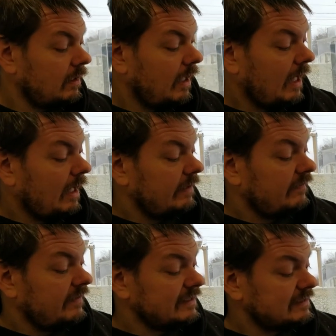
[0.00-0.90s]
Uh,
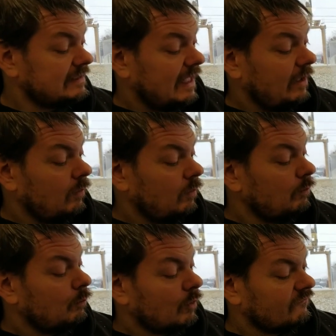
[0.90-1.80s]
this style,
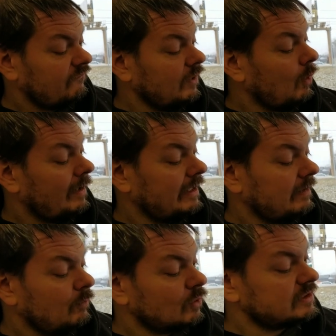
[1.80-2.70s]
more flowing
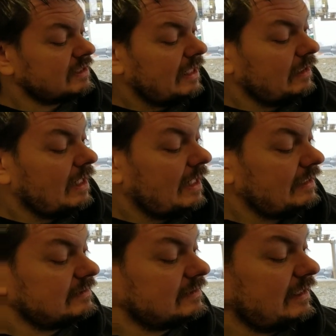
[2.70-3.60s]
and more
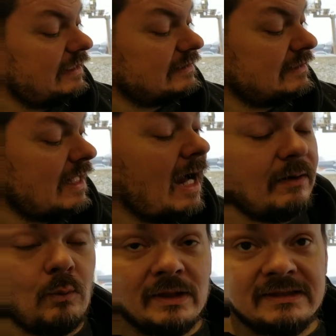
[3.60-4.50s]
stylized, is not
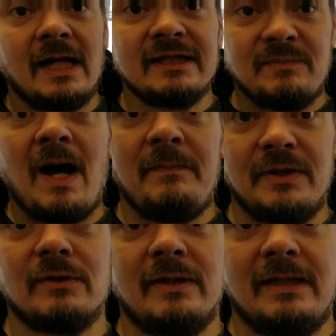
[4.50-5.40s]
was not as
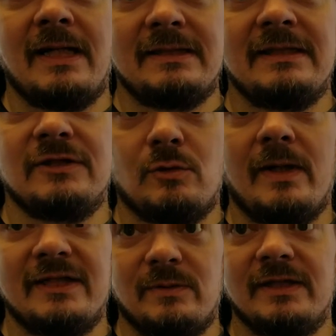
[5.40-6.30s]
popular in the
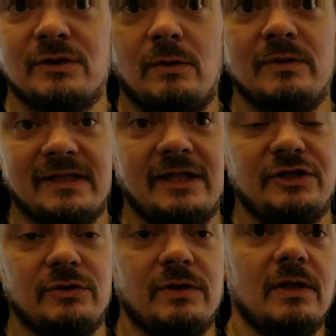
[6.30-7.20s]
1920s when this coin was
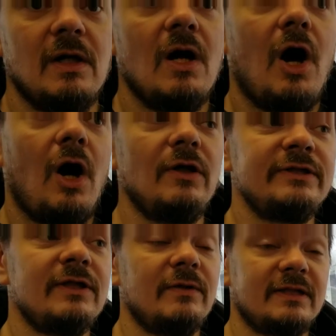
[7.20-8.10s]
issued.
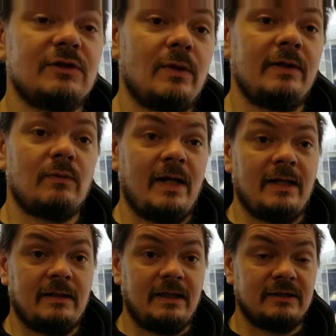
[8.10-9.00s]
Also, this coin
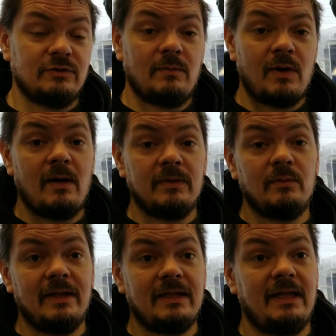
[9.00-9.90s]
ran into a problem
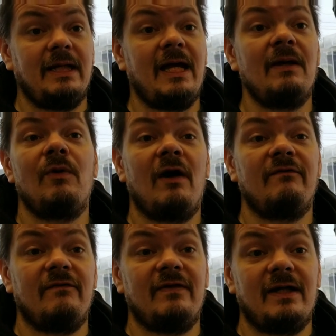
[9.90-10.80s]
with it came off
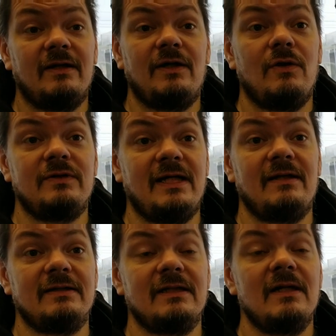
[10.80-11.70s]
of the, the
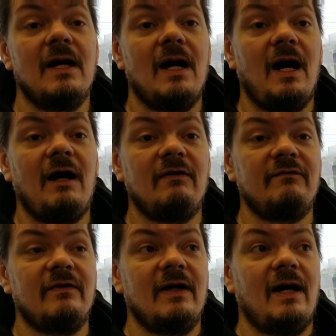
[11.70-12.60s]
coattails
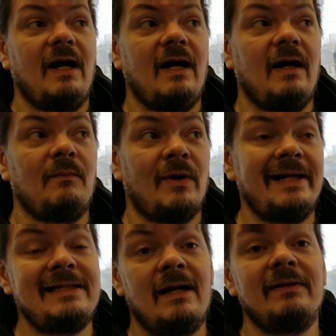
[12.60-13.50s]
of uh, a
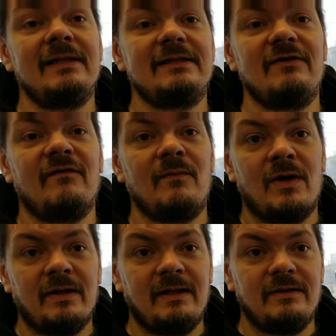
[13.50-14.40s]
breakdown in the silver
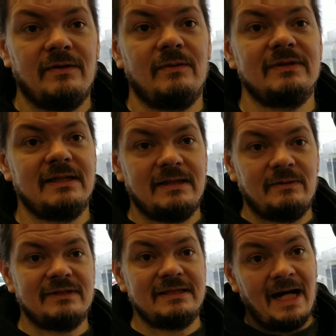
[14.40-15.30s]
market. You know, there was a there
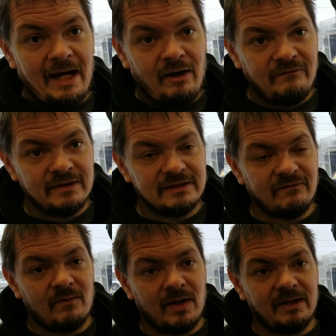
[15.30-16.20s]
was a die off in the
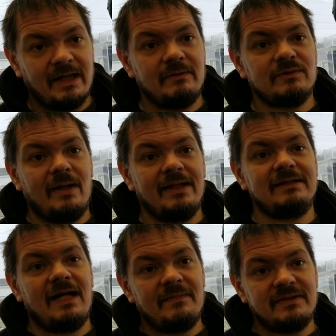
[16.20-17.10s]
silver market. That was why they
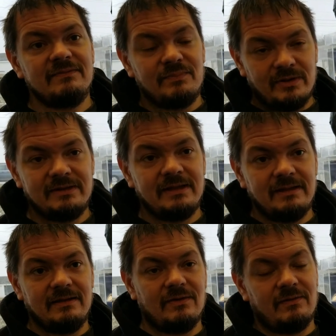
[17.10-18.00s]
stopped
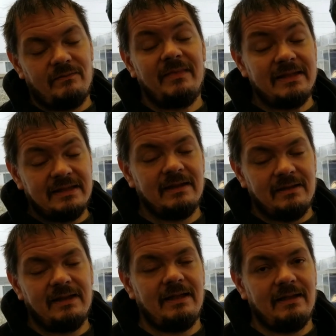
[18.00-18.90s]
printing or minting
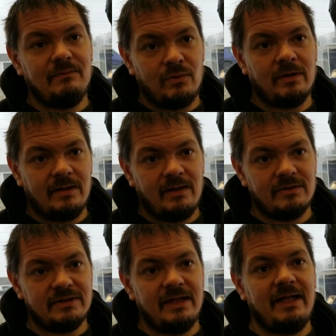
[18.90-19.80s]
the Morgan
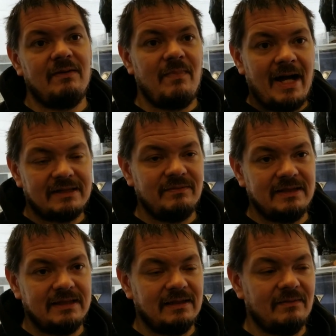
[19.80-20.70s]
dollars, and they came back to
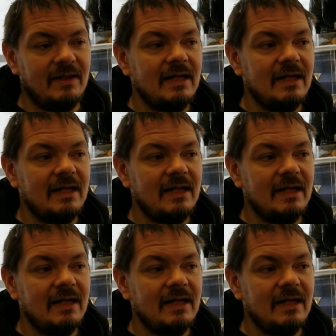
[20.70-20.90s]
minting them.